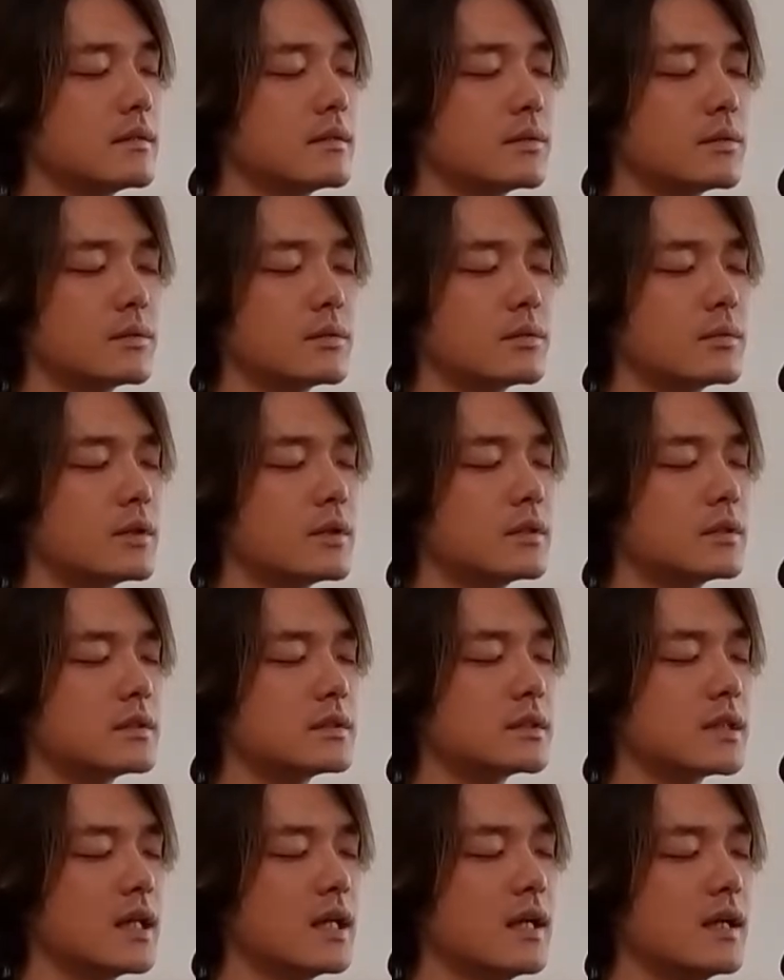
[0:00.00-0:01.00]
No
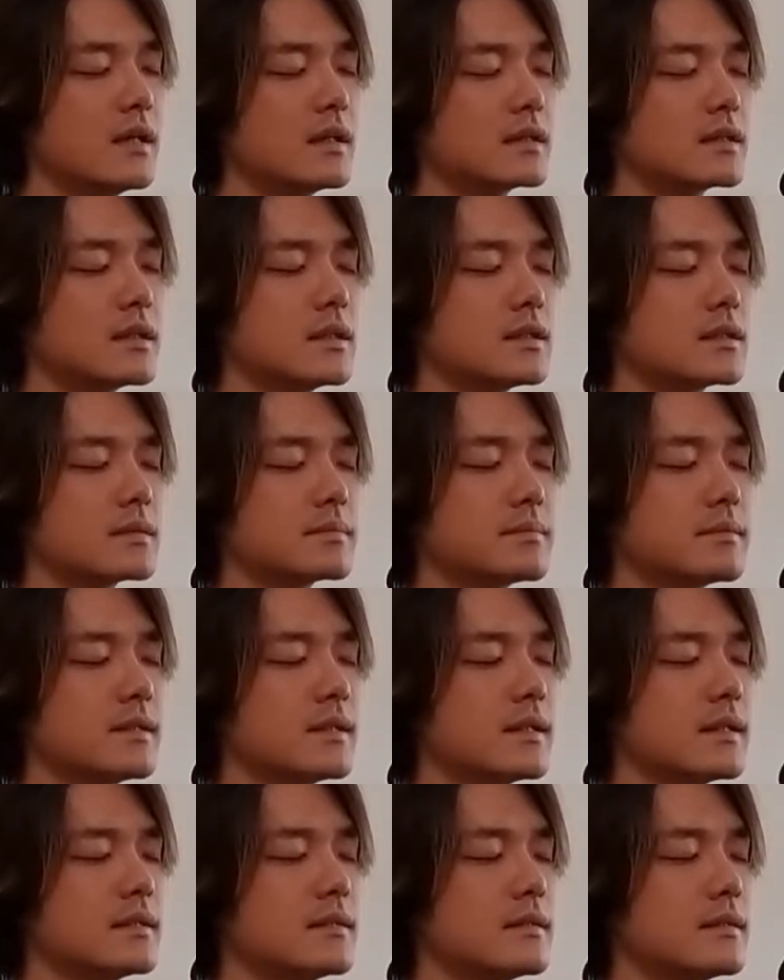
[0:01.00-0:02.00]
words can
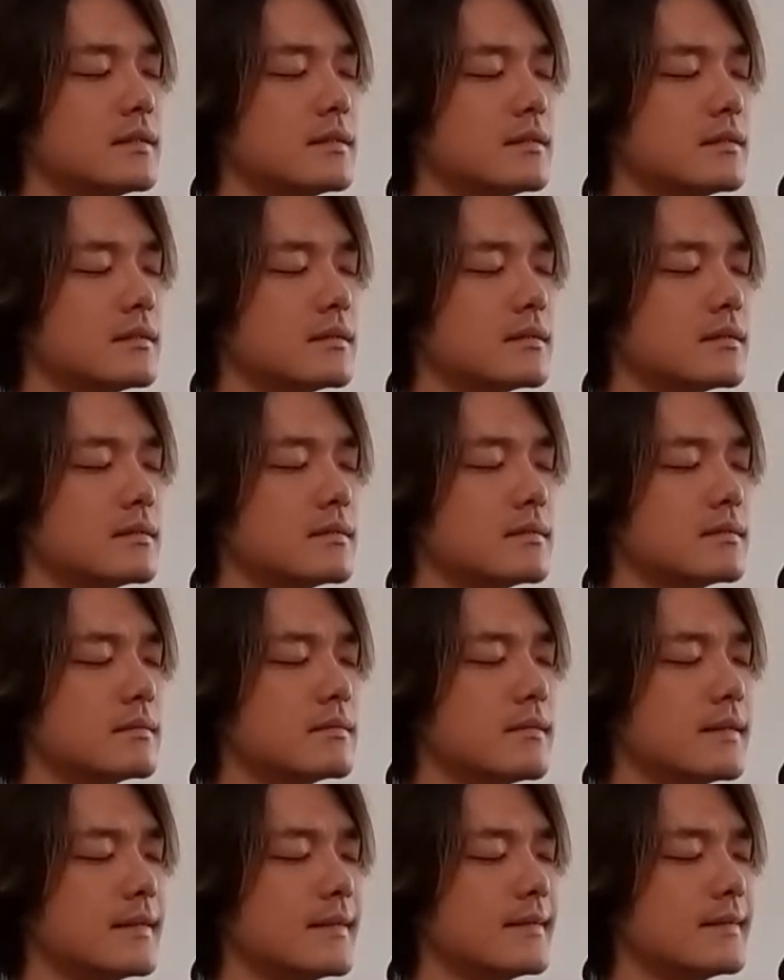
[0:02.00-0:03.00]
explain the
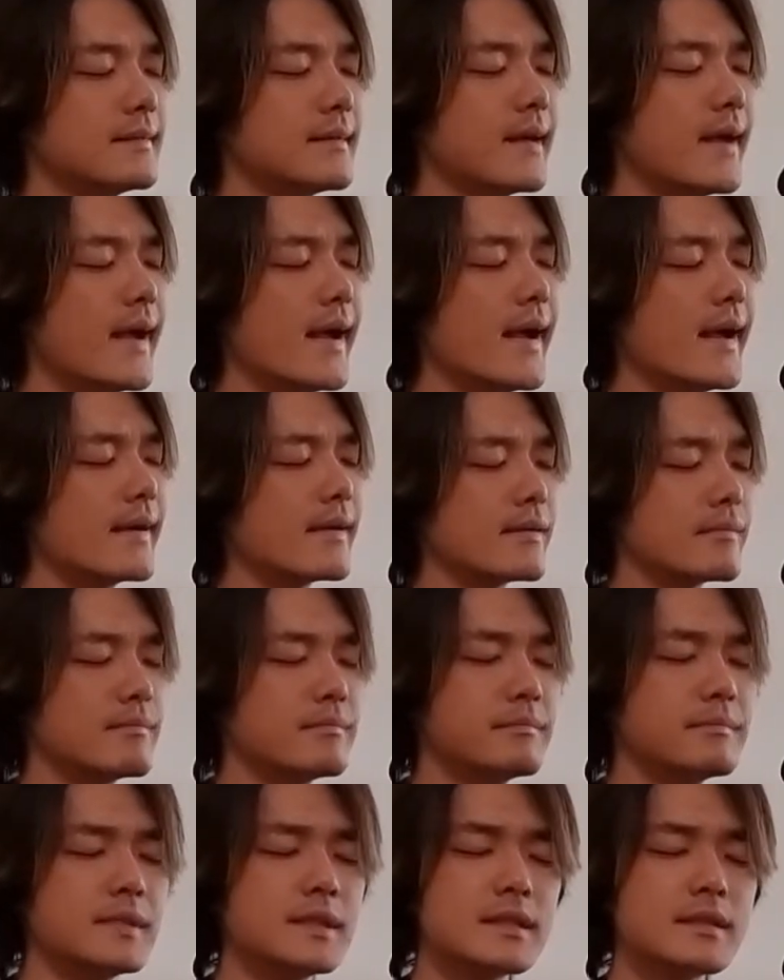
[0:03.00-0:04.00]
way
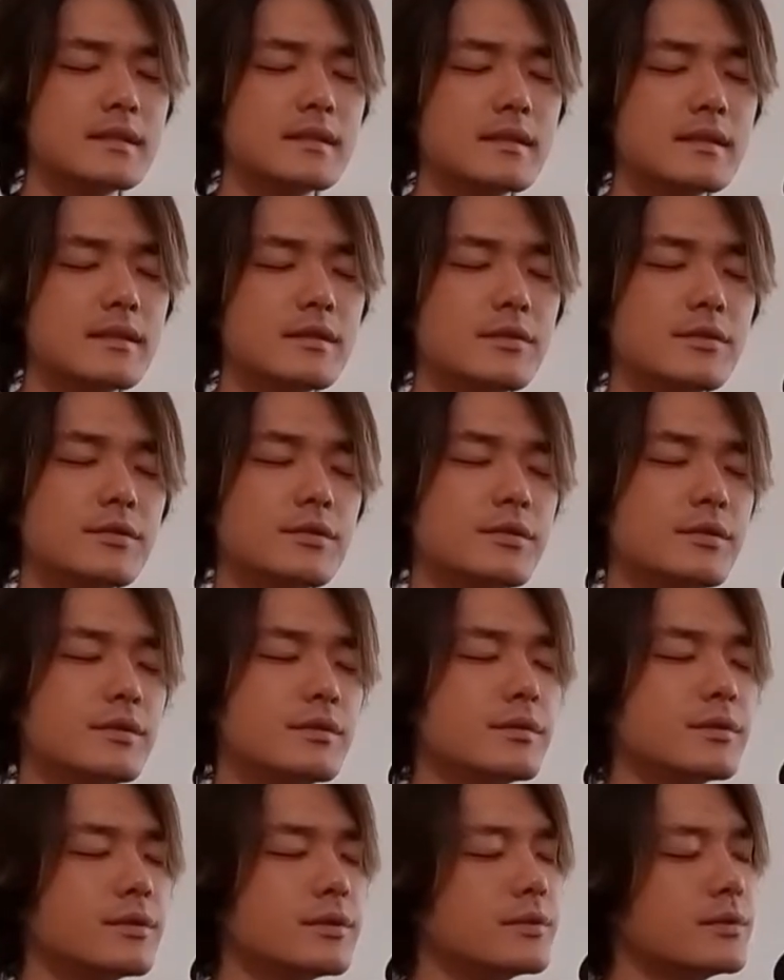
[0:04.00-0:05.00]
I'm missing
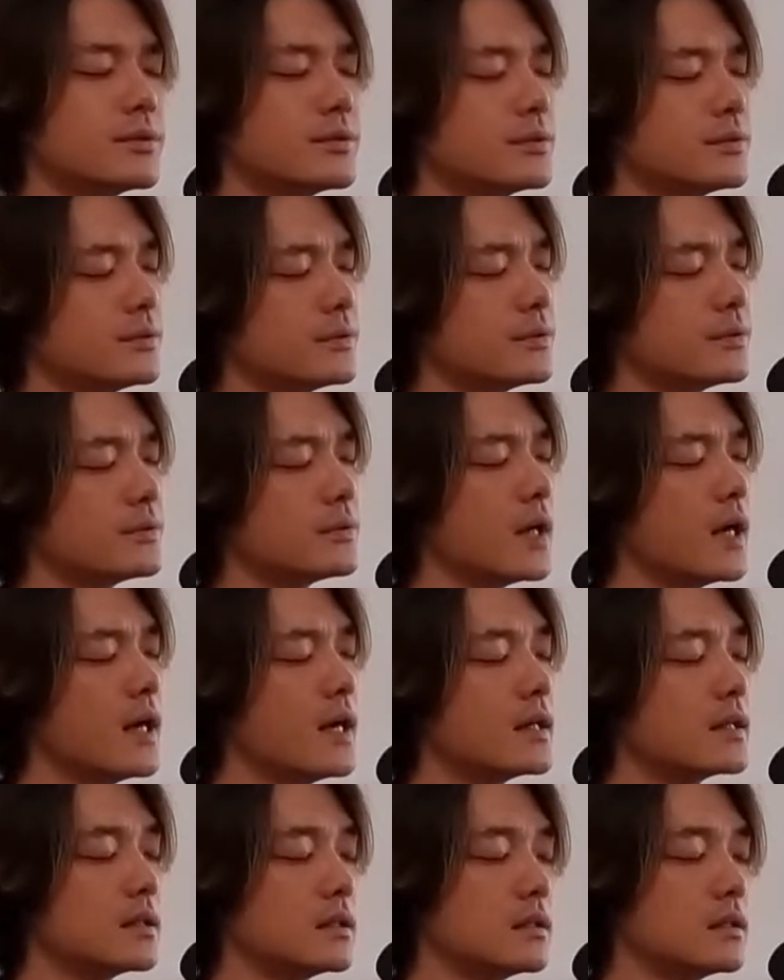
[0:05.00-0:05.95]
you.